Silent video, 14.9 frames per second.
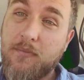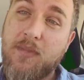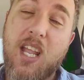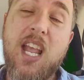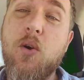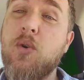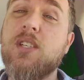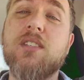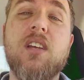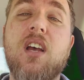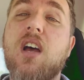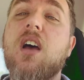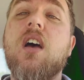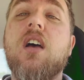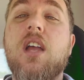it was
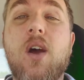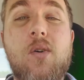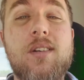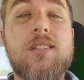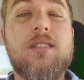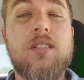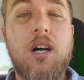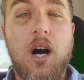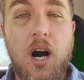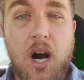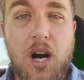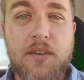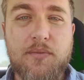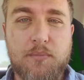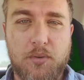it was
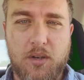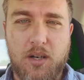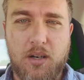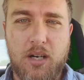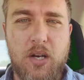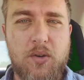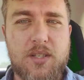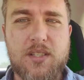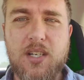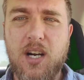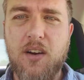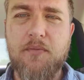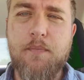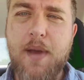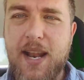tough, bro. It was
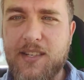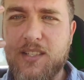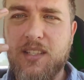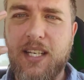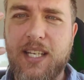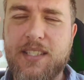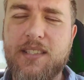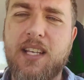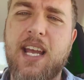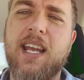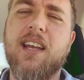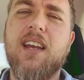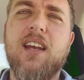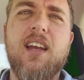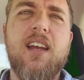tough mentally. It's
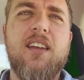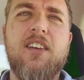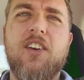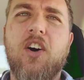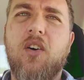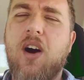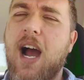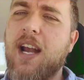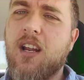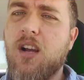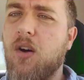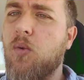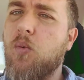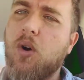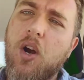like, you know, I'd
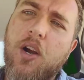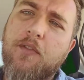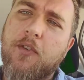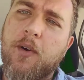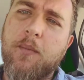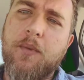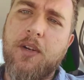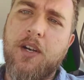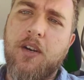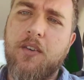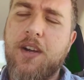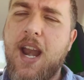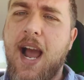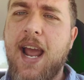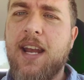go work from, you know,
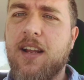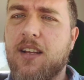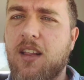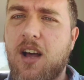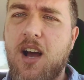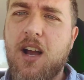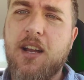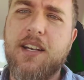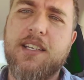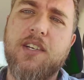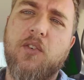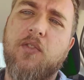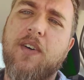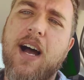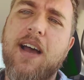9 o'clock
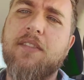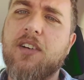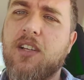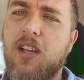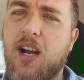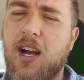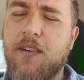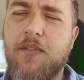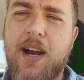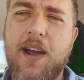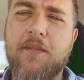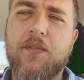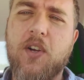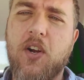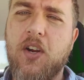until 5 o'clock,
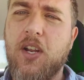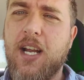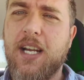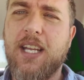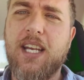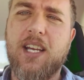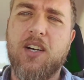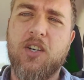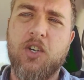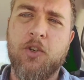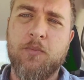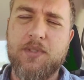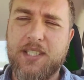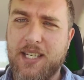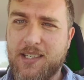5:30. I'd get
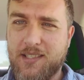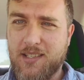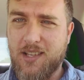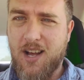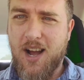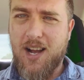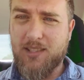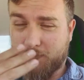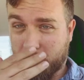home 6 o'clock.